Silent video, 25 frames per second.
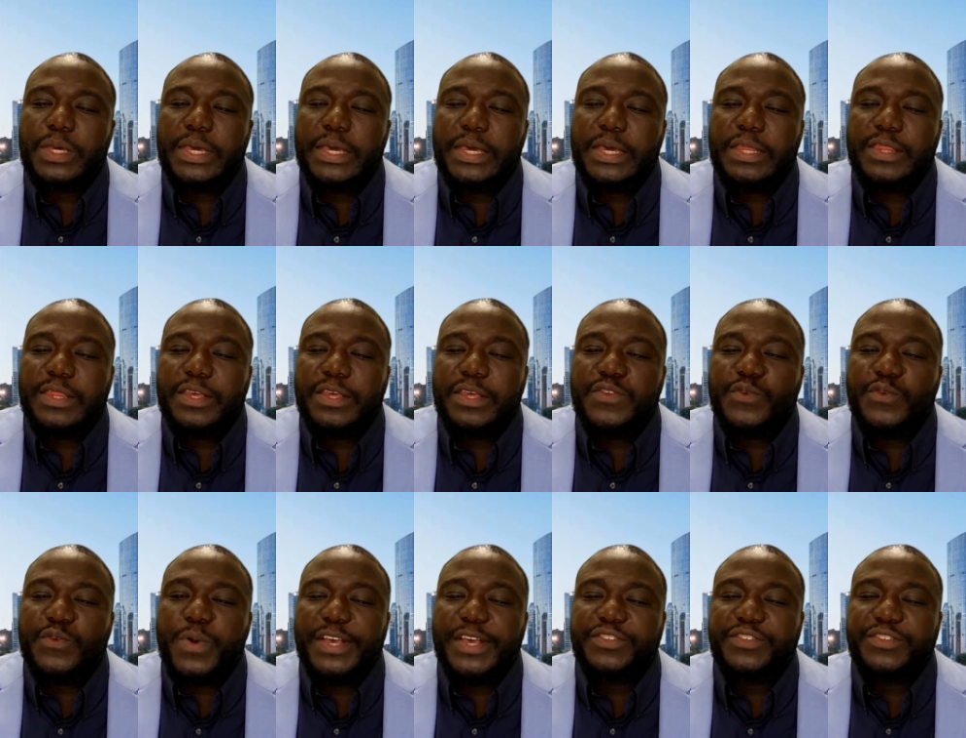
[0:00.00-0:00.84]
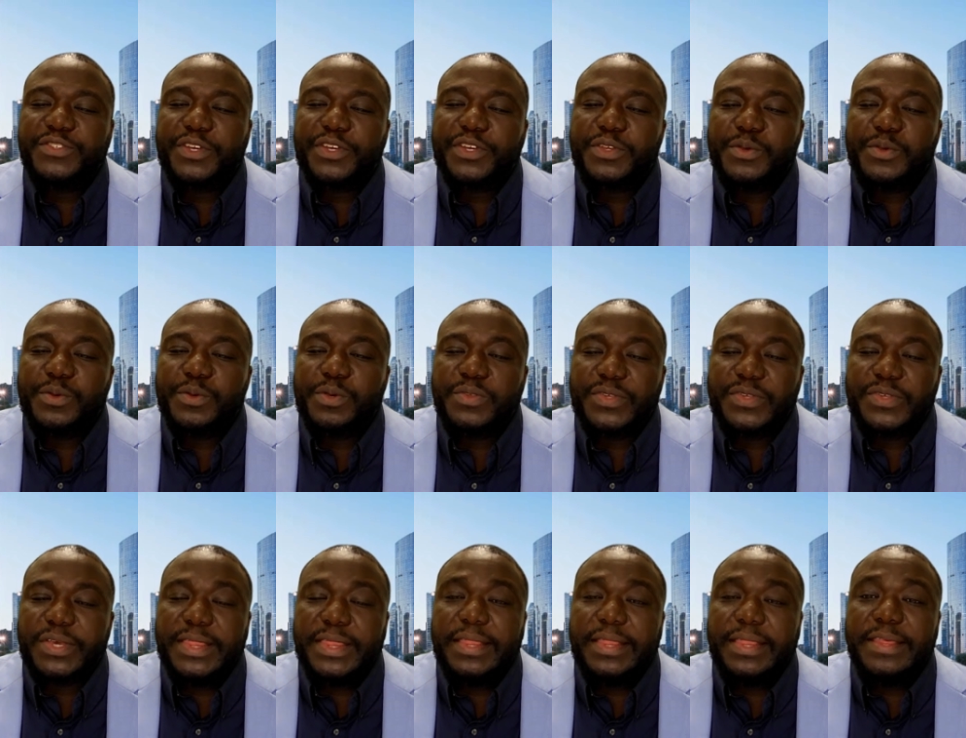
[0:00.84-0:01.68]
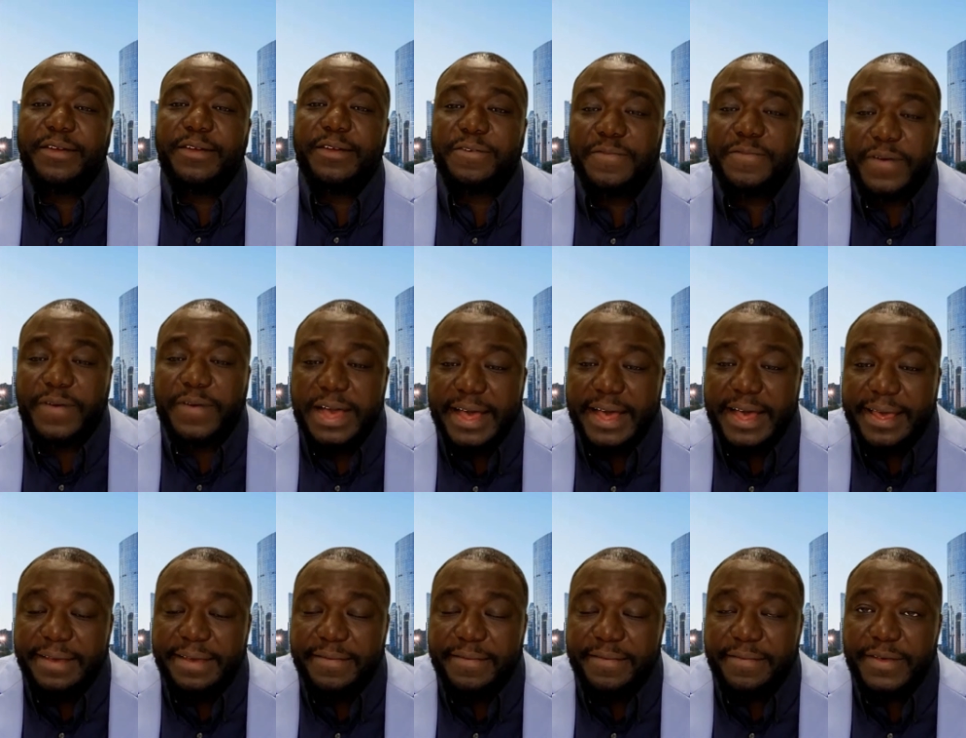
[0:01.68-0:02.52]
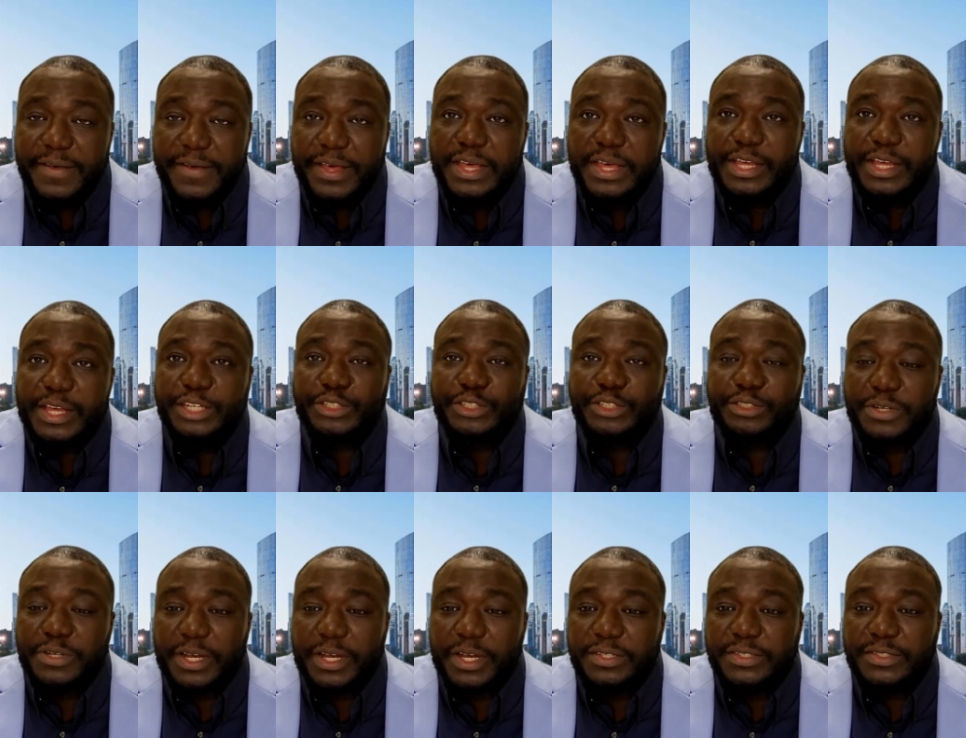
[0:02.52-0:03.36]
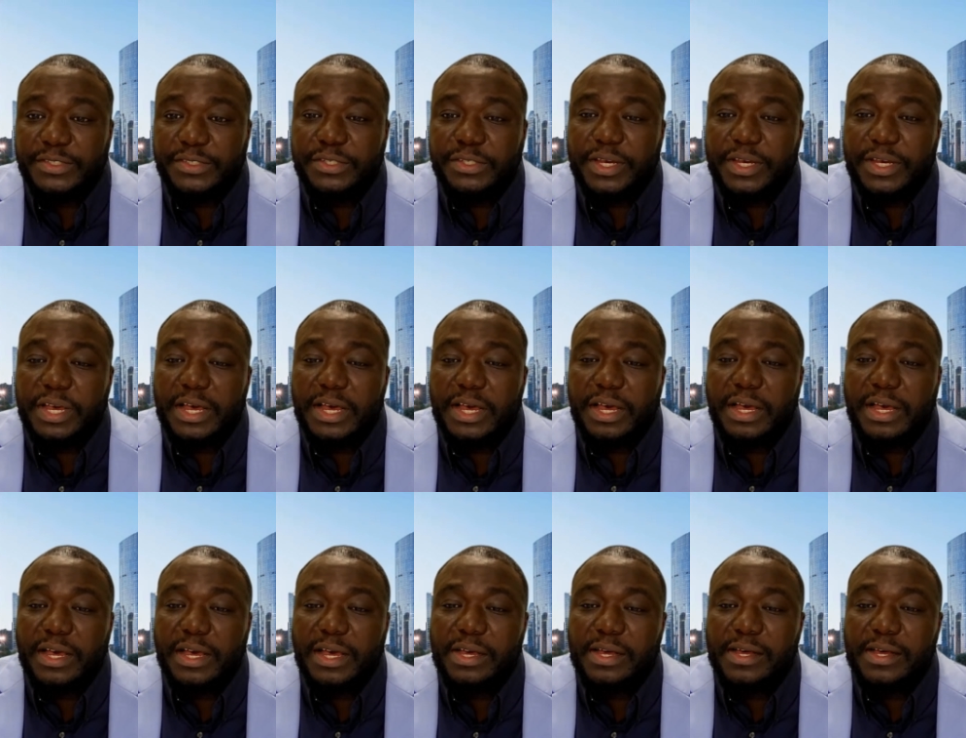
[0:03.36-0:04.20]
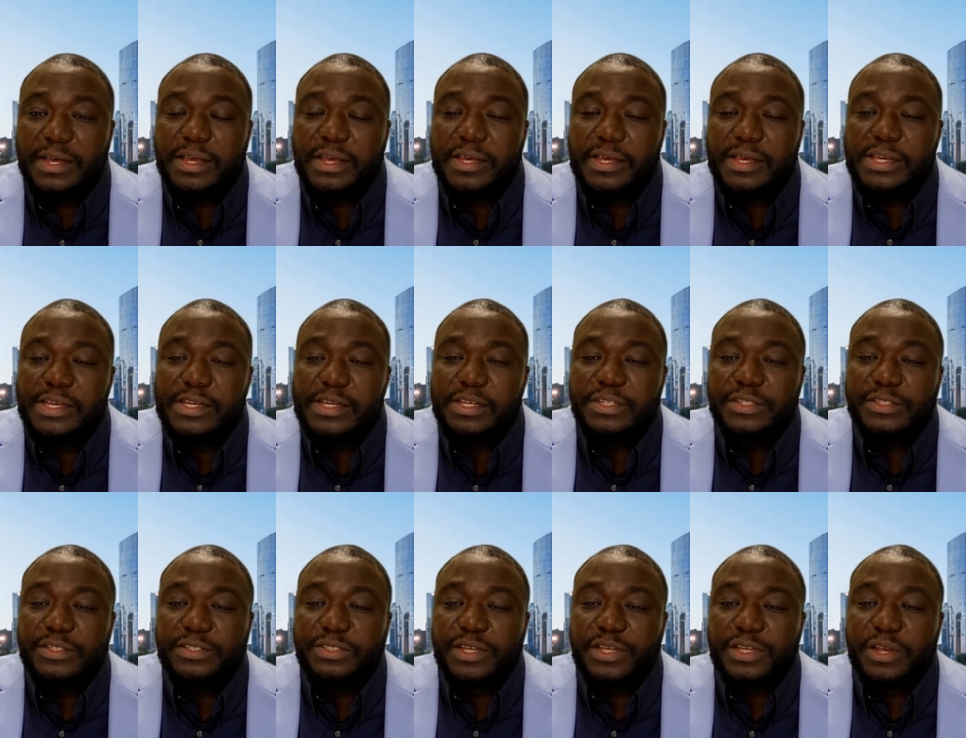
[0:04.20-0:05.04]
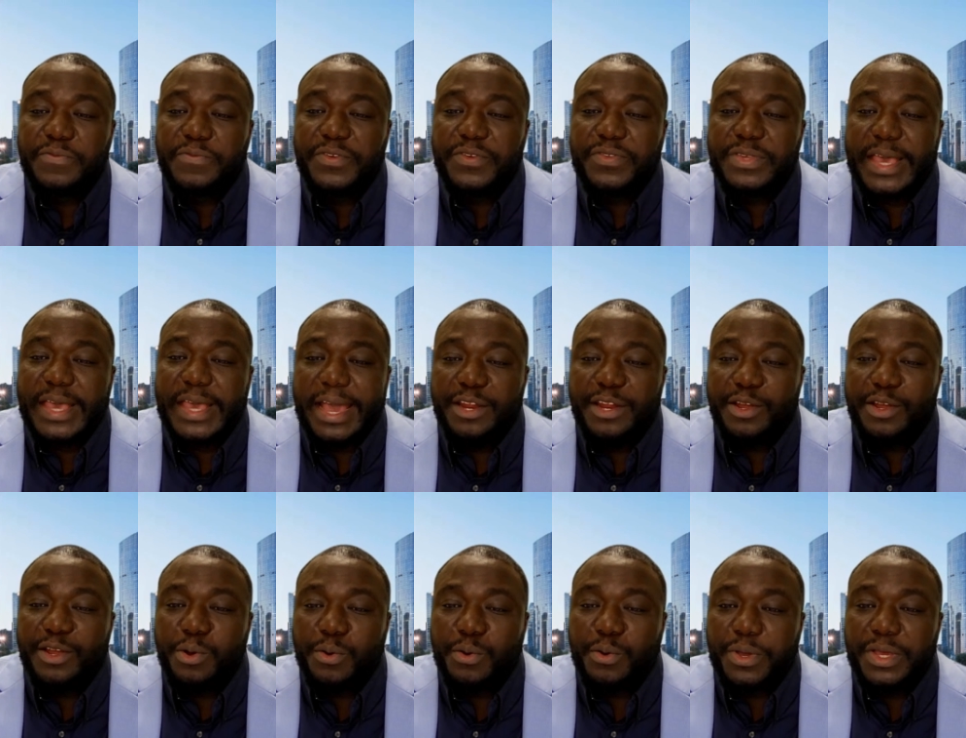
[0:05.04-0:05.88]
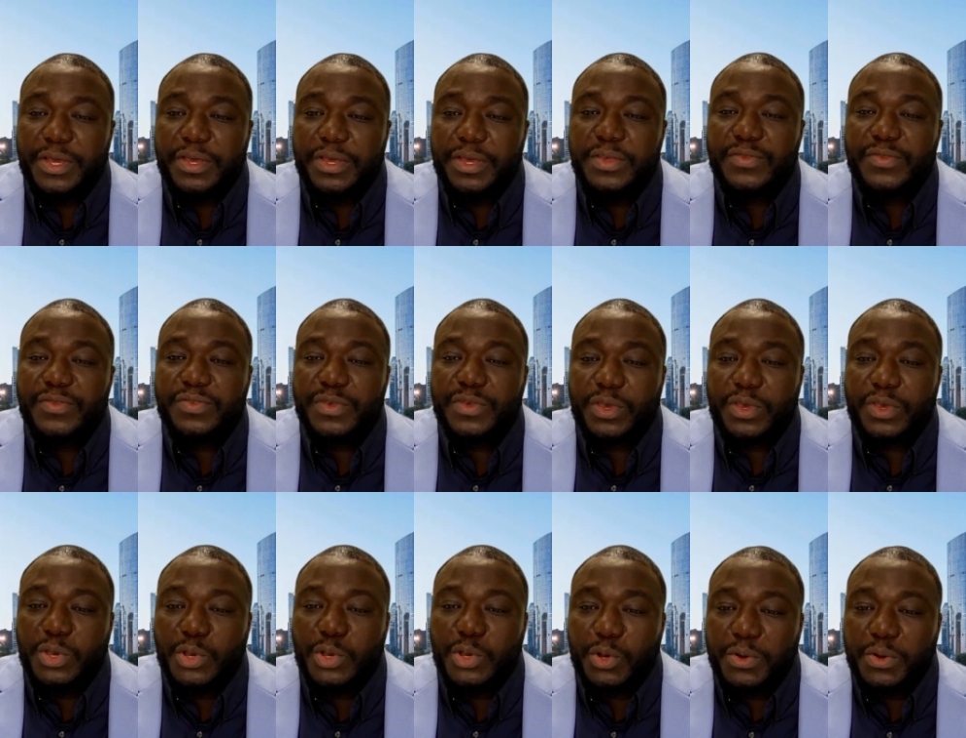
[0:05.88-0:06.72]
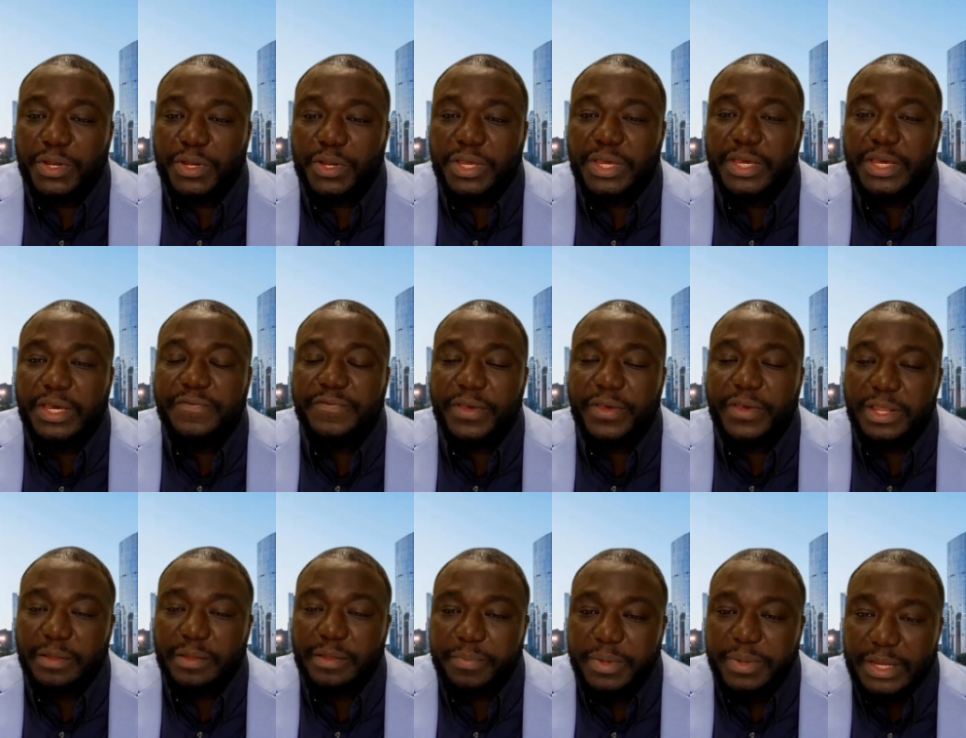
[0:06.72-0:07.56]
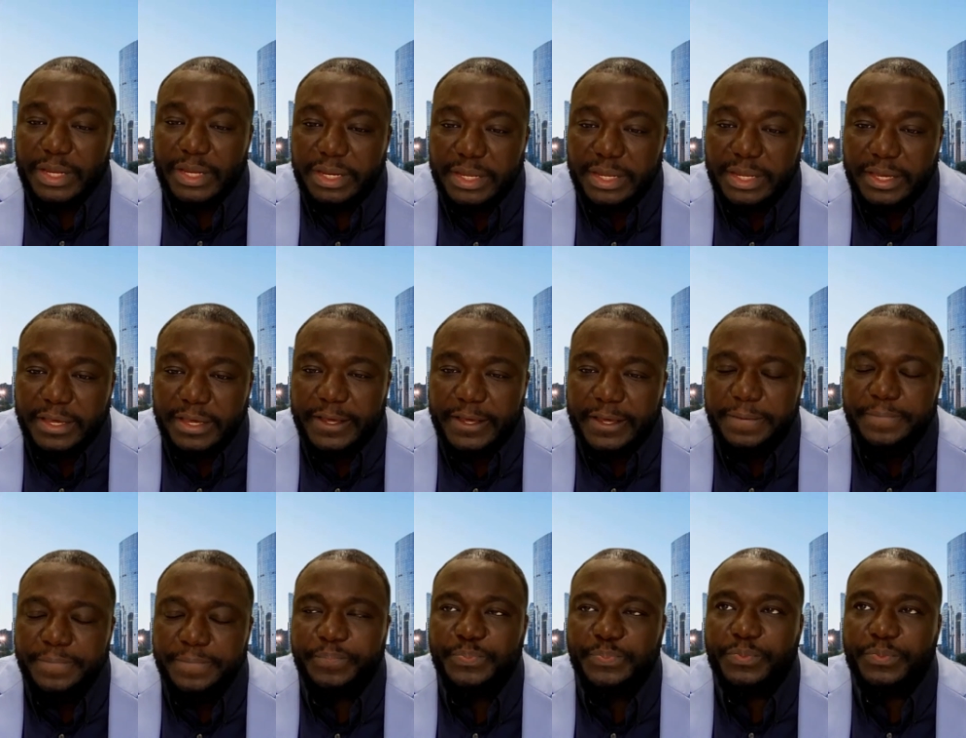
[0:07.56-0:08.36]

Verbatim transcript: in this question, you could say that there are five trust uh, service categories security, availability,